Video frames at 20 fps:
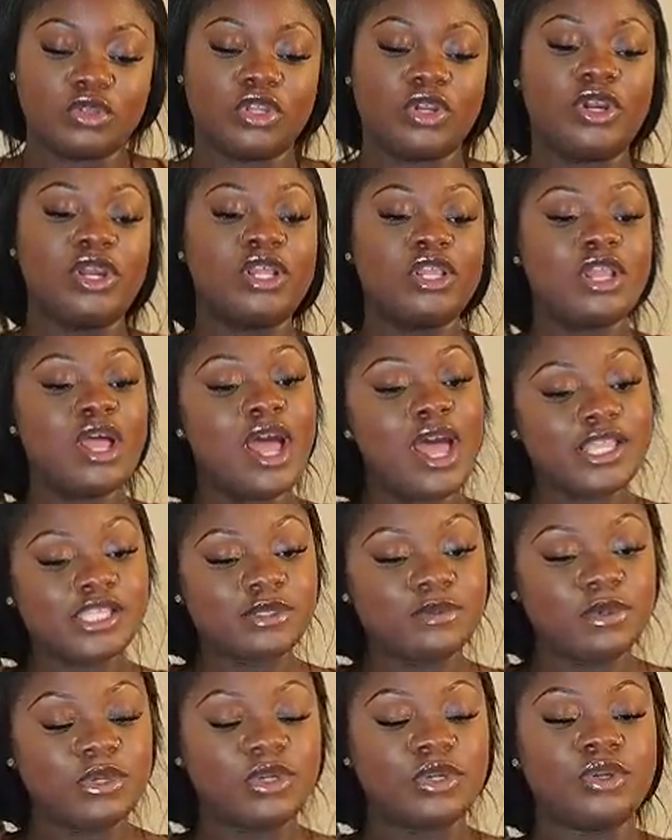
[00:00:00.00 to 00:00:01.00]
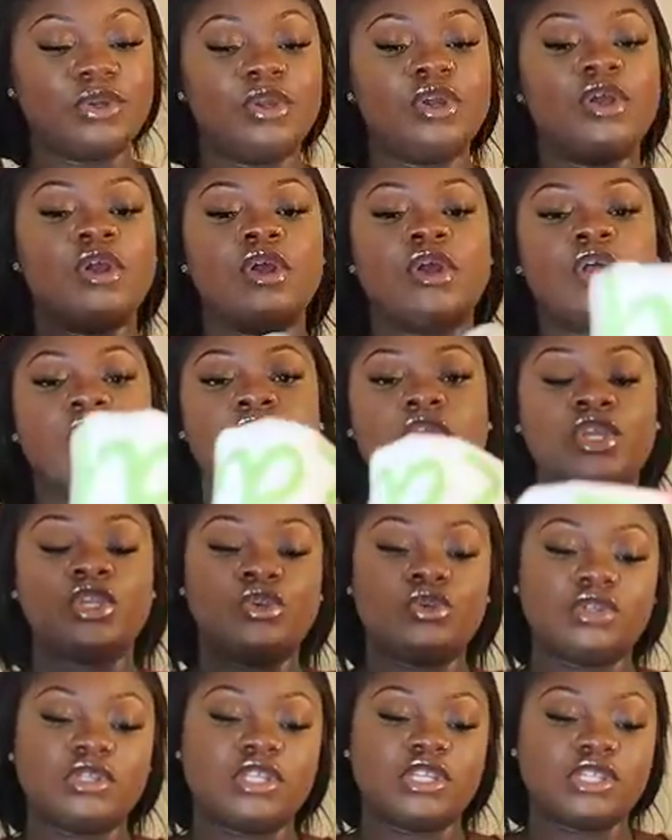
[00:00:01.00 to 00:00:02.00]
with her in the hospital
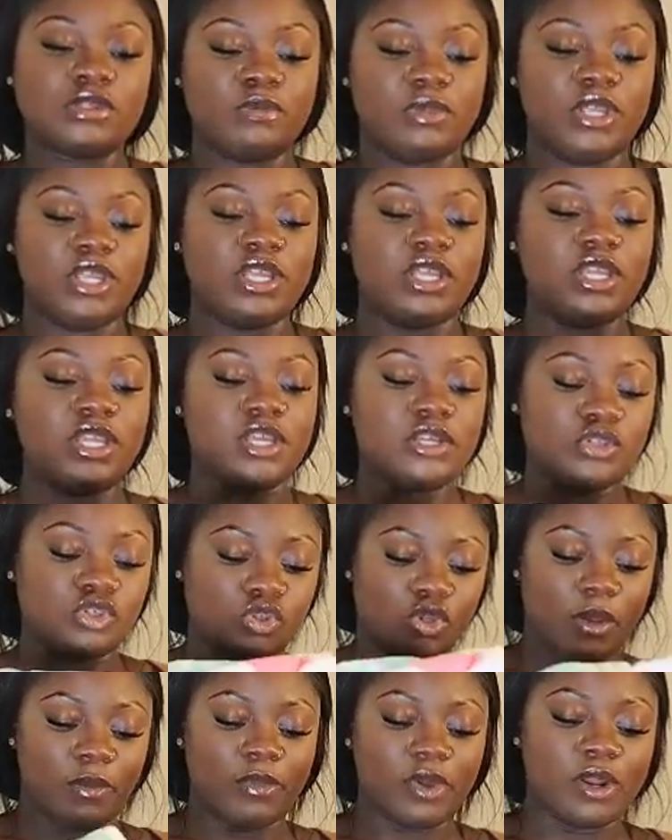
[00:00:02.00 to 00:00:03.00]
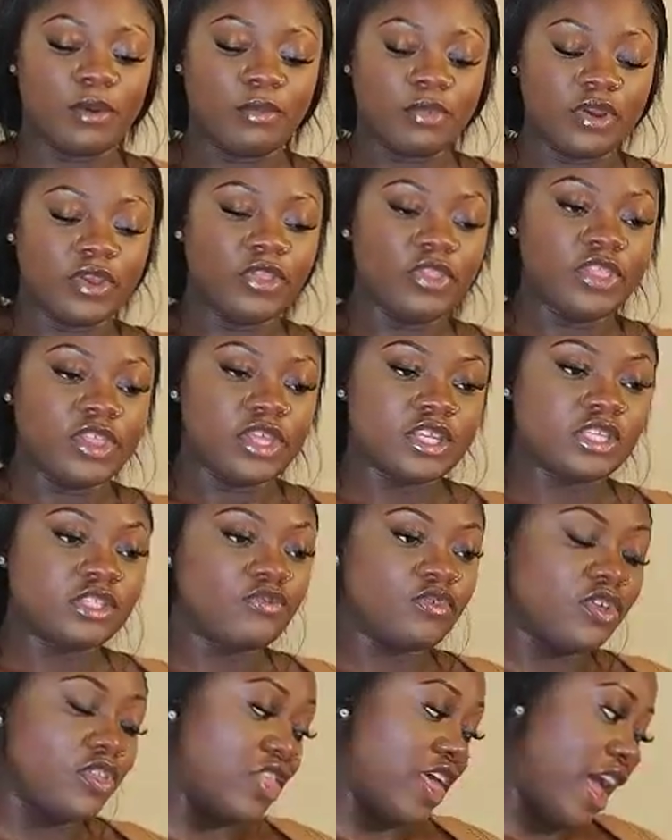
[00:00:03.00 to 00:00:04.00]
using this blanket so i'm going to bring this
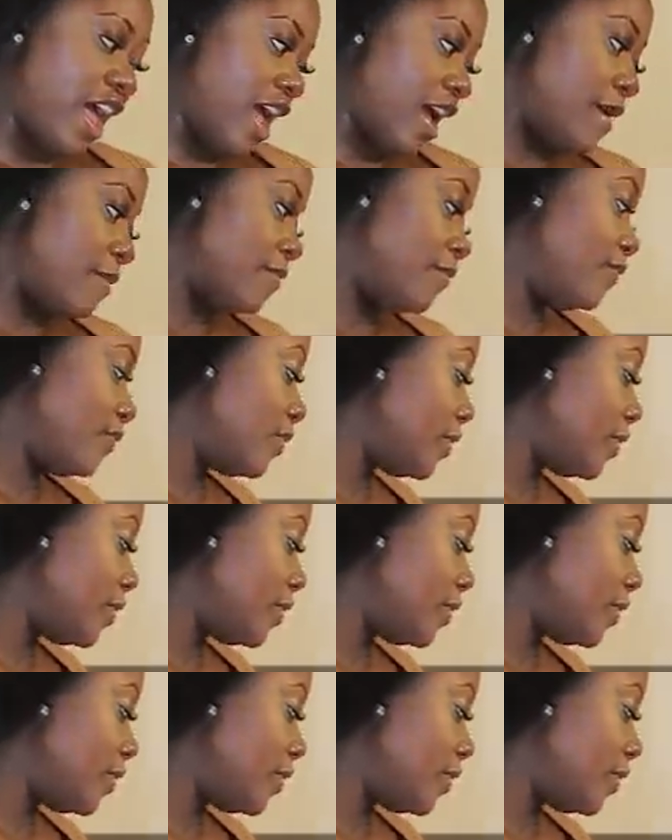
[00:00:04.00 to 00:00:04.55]
for that